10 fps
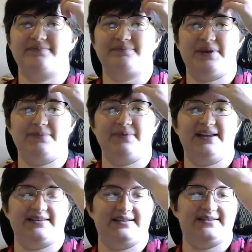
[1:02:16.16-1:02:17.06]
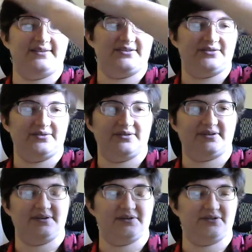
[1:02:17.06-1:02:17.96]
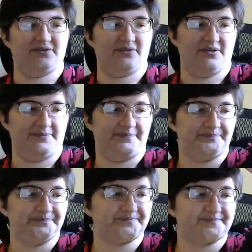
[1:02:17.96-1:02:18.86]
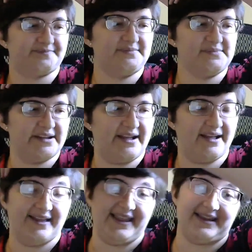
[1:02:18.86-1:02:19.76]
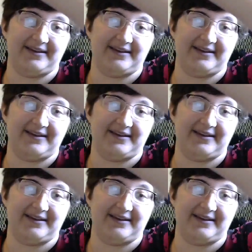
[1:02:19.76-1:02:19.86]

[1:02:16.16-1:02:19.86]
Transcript: people like things you can control, like